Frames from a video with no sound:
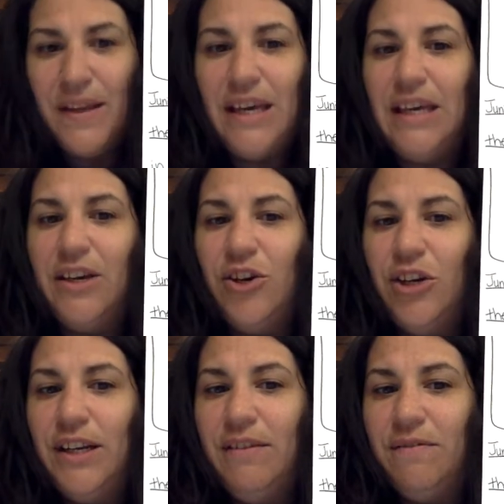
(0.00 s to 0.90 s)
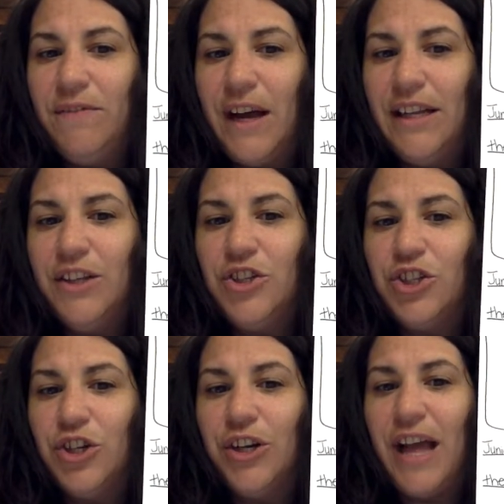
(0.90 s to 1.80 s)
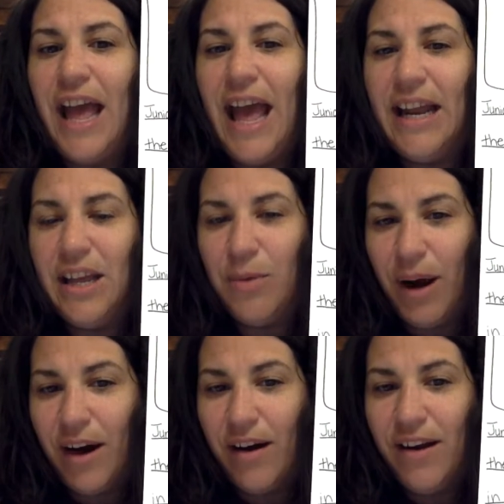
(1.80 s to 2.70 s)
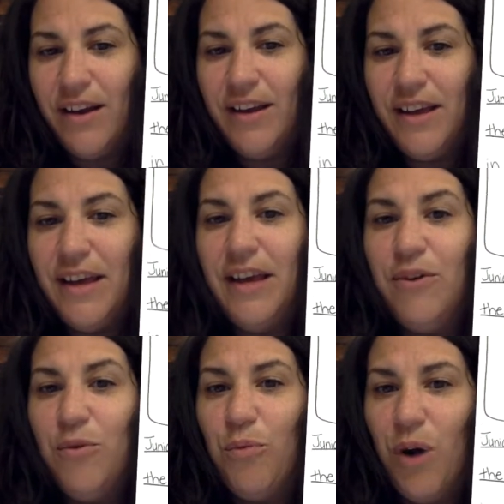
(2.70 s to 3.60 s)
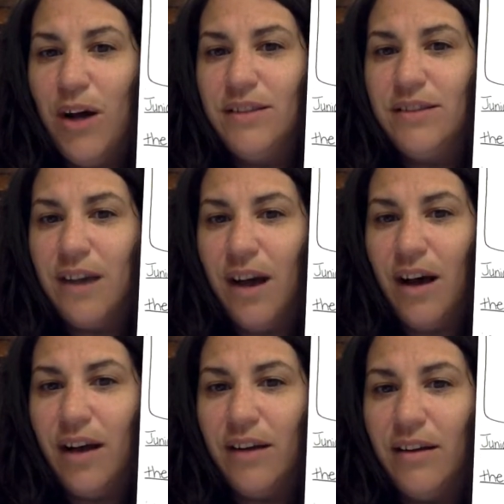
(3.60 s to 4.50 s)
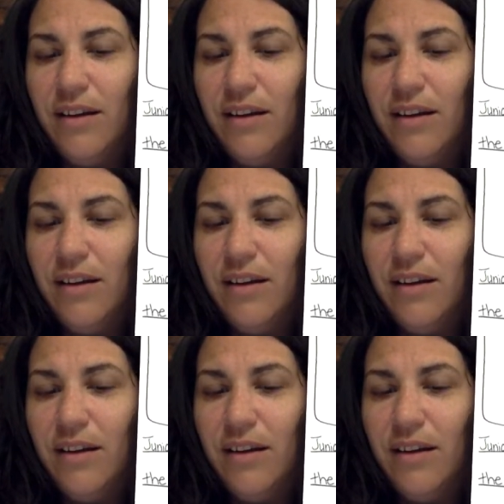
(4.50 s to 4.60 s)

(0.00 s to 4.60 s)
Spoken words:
He couldn't find the shirt anywhere. It was gone.